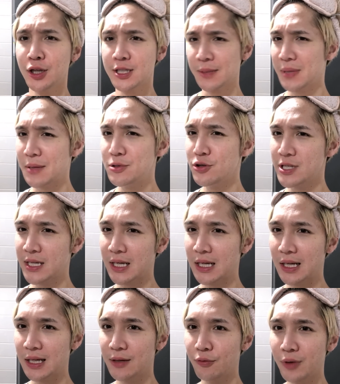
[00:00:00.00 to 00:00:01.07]
sometimes
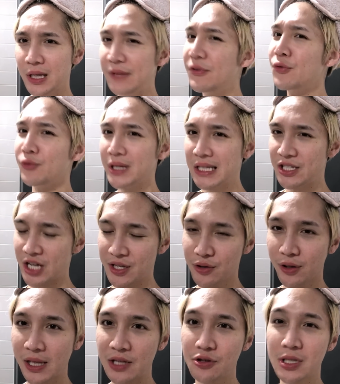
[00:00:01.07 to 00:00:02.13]
using even really
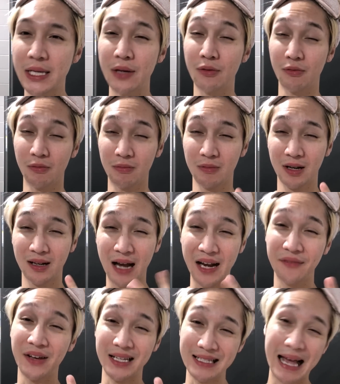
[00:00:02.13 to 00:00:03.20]
gentle cleansers can
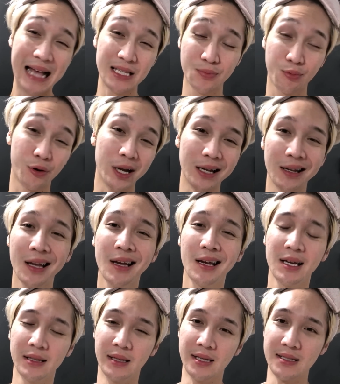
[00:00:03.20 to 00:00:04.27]
kind of exasperate
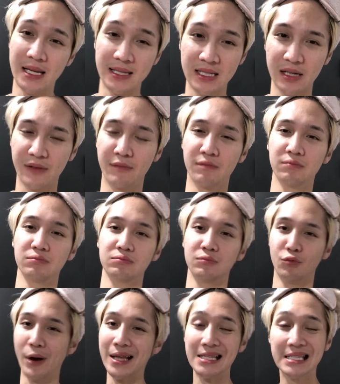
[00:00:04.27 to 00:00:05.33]
the sensitive
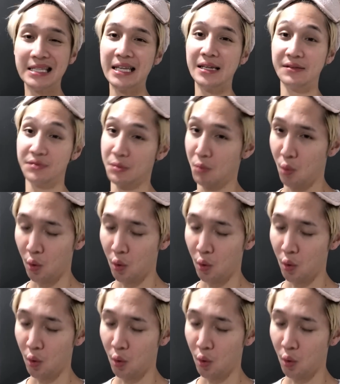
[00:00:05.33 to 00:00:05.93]
red skin even